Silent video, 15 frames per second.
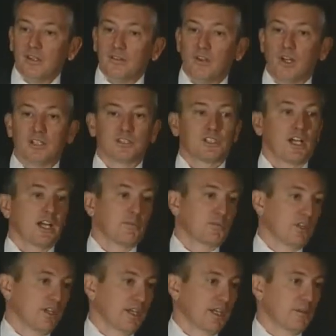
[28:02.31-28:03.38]
Lost time
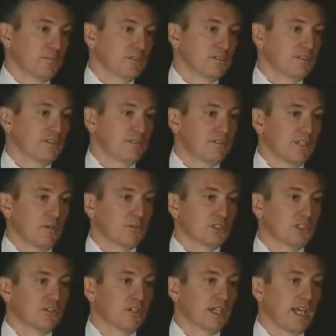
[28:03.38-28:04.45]
claims, they were
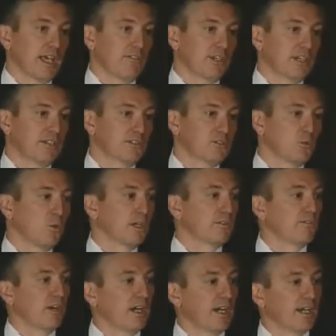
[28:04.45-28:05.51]
generally having
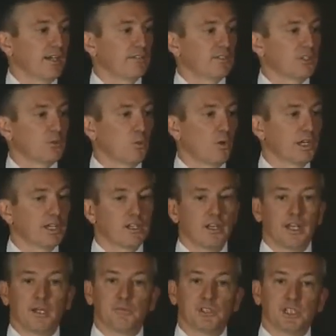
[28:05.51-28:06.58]
25 to 20
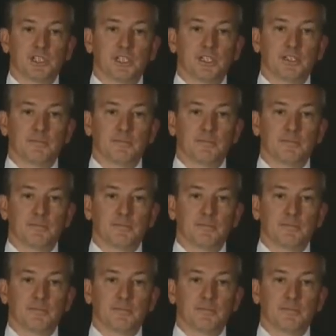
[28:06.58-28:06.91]
claims a year.